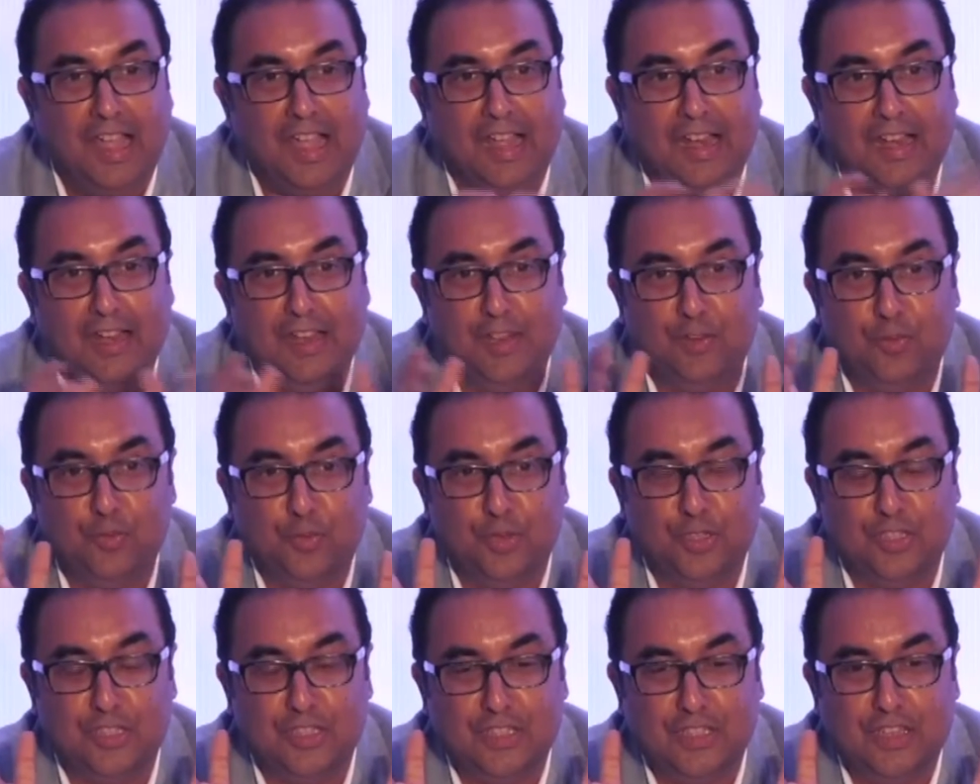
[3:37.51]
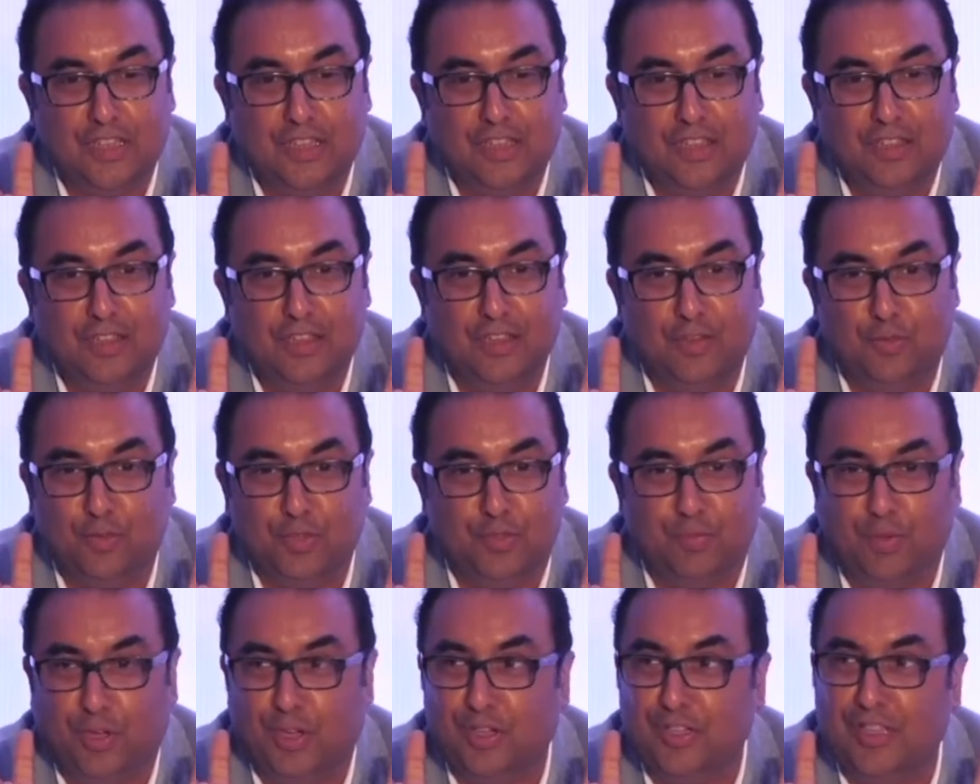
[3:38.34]
And it was
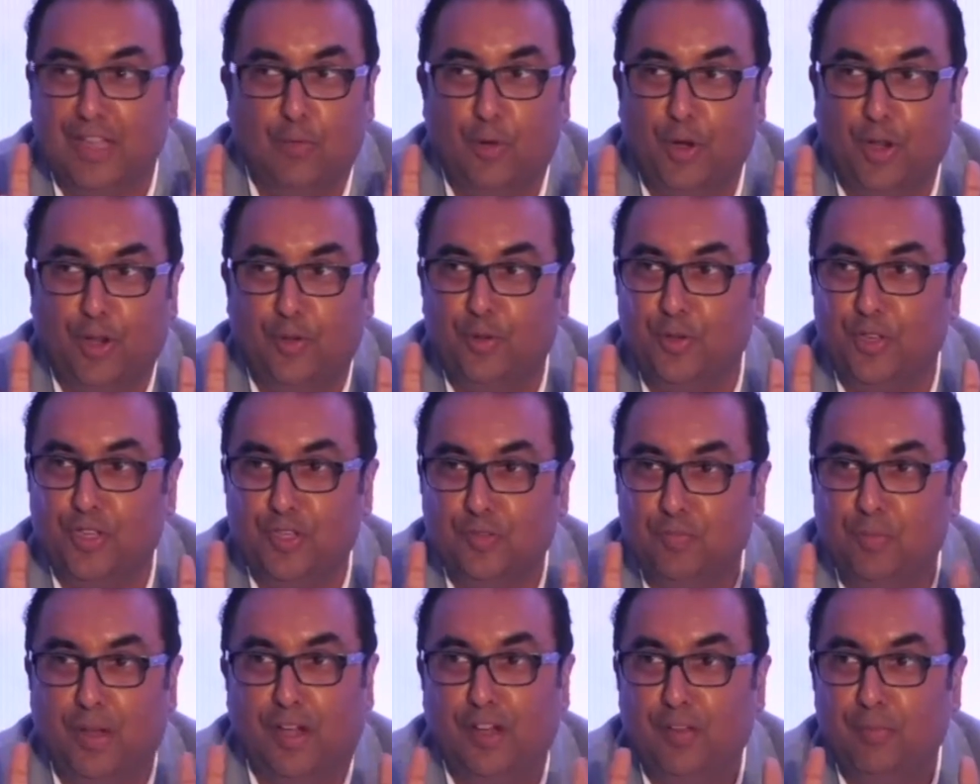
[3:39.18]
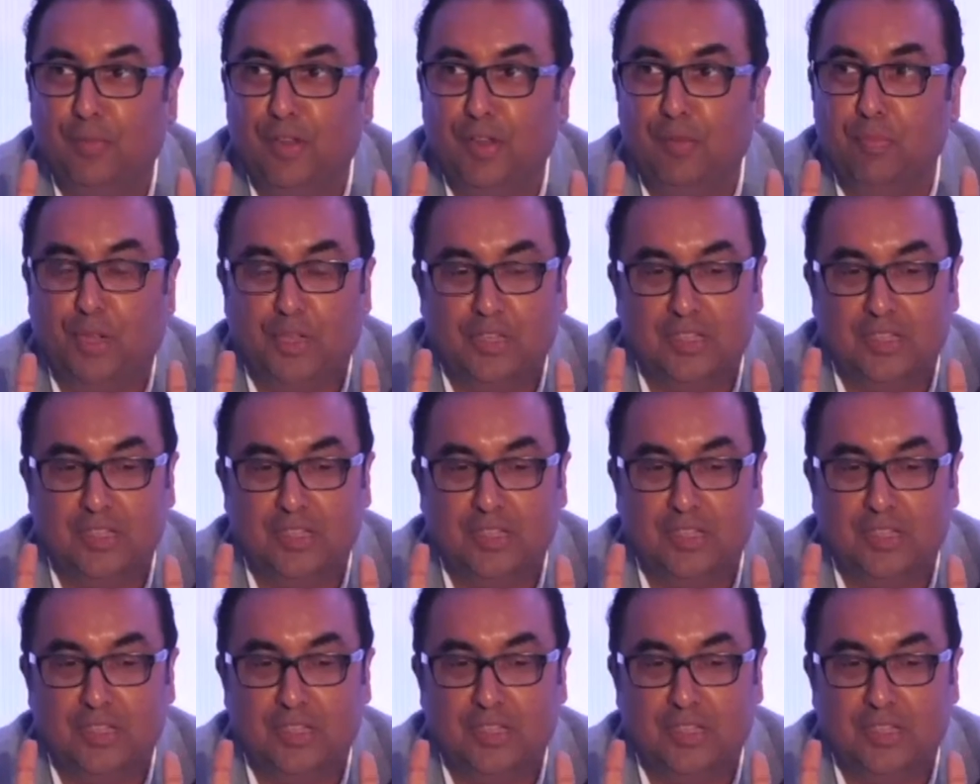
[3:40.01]
because I wanted to experiment,